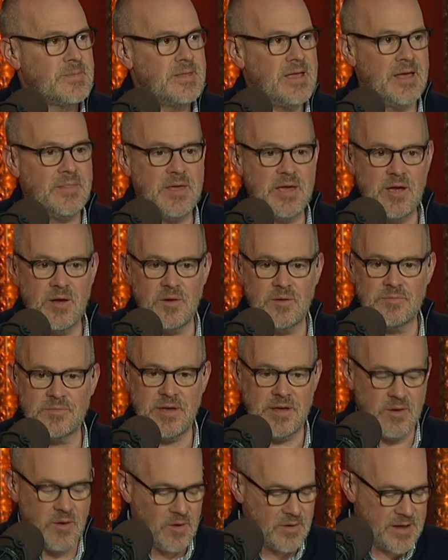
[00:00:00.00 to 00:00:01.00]
And they all,
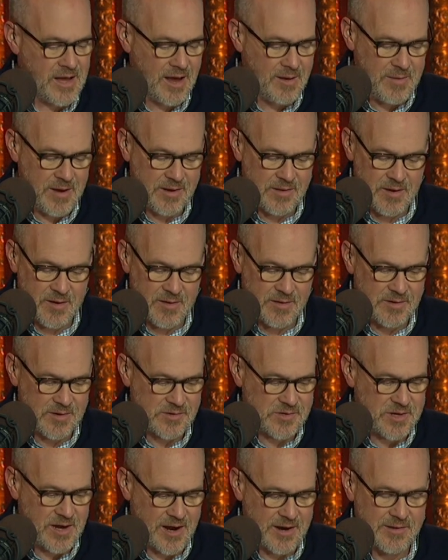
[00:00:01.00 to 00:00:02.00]
they all came in there and
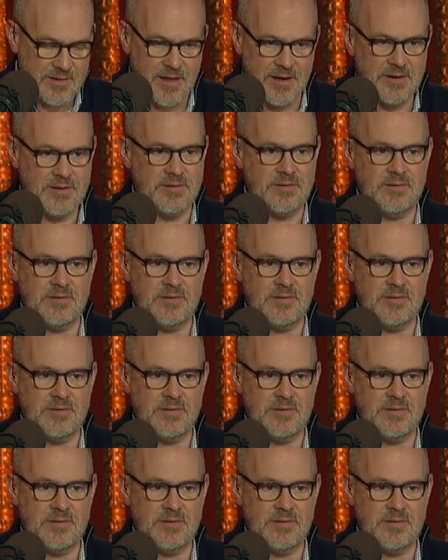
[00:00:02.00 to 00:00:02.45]
decided, like,